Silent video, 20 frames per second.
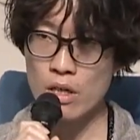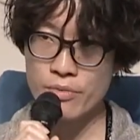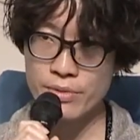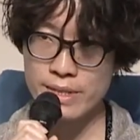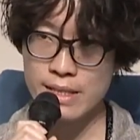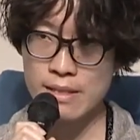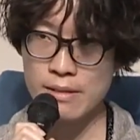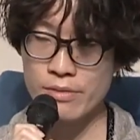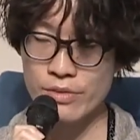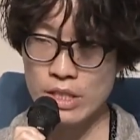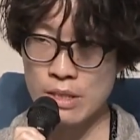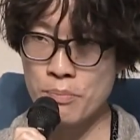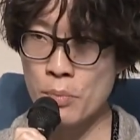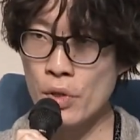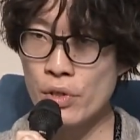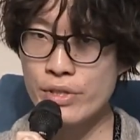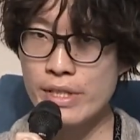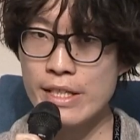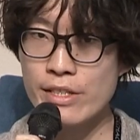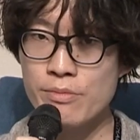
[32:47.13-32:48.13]
of the
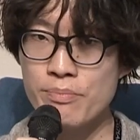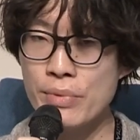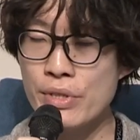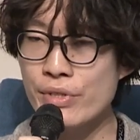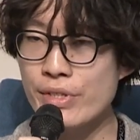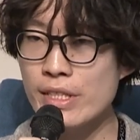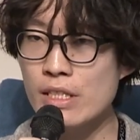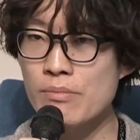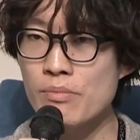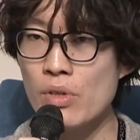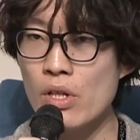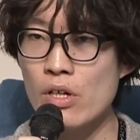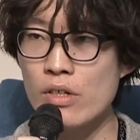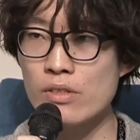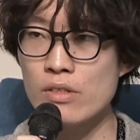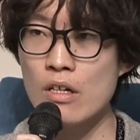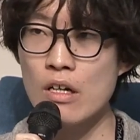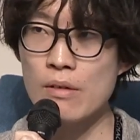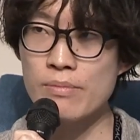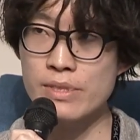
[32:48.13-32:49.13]
important building block
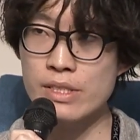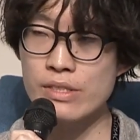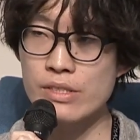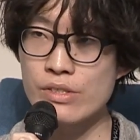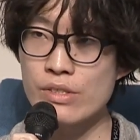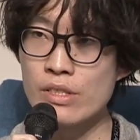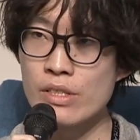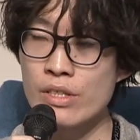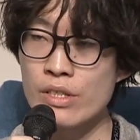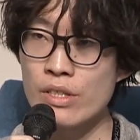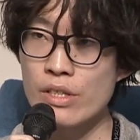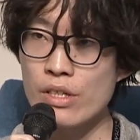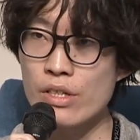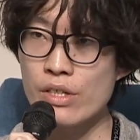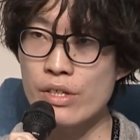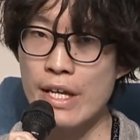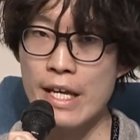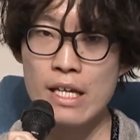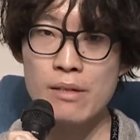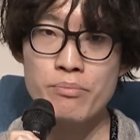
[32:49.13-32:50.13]
of the
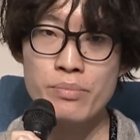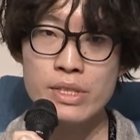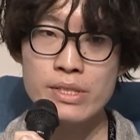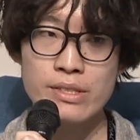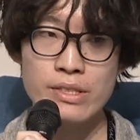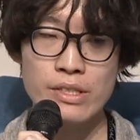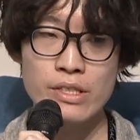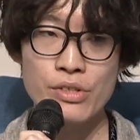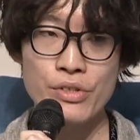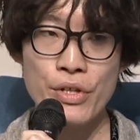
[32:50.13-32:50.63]
MPC,